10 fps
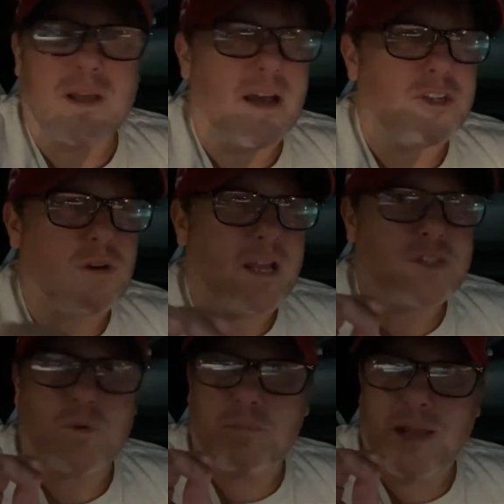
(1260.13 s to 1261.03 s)

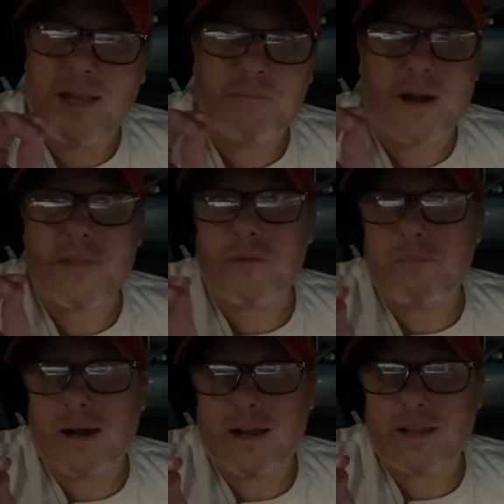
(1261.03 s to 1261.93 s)
contracts were paid by the
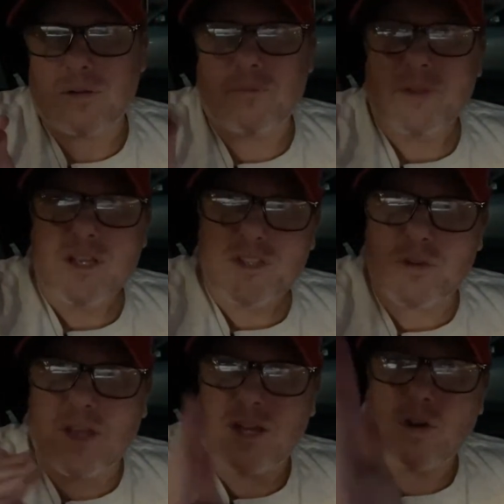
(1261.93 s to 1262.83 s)
mile. So they